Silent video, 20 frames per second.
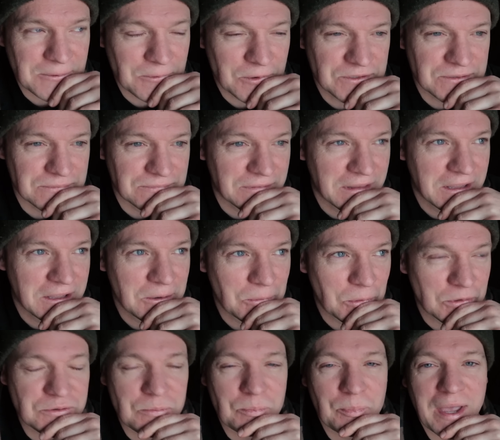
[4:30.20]
it wasn't
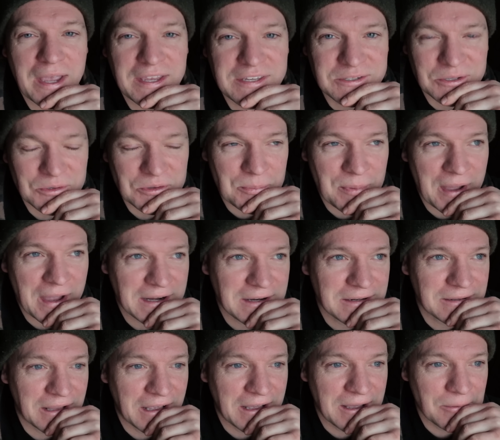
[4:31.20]
best on the
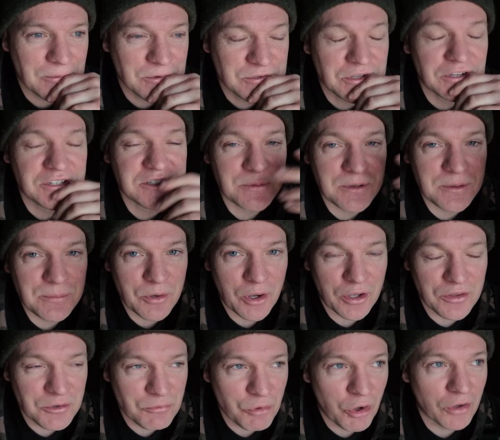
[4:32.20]
bank. It was nice to be
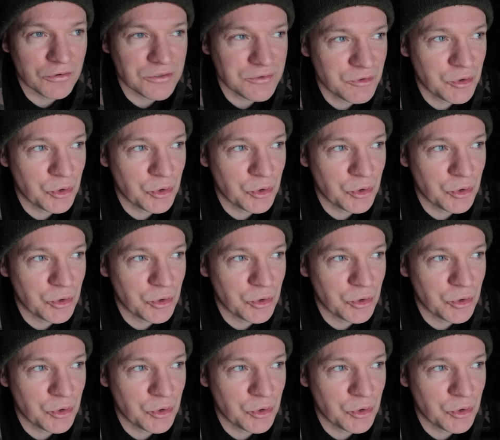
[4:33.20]
behind the rods, of